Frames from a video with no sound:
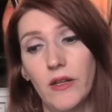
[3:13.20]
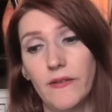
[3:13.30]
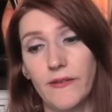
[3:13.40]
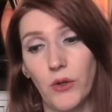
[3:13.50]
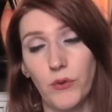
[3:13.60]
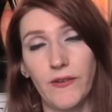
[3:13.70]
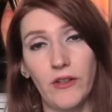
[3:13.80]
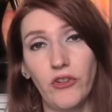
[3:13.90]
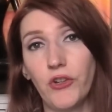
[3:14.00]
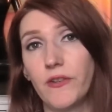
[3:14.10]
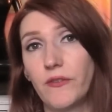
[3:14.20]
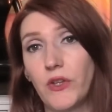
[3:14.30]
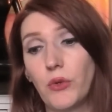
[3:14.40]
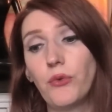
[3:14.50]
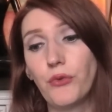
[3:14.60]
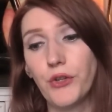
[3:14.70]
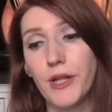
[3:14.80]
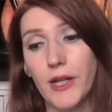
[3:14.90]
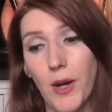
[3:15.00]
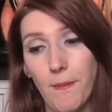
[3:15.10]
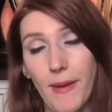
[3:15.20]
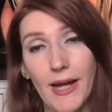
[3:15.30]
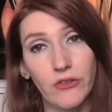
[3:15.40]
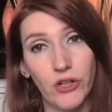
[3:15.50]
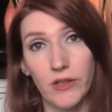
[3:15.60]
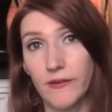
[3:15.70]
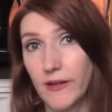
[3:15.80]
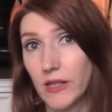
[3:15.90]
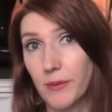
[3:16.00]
So Sagittarius, feel free, come back, check this out.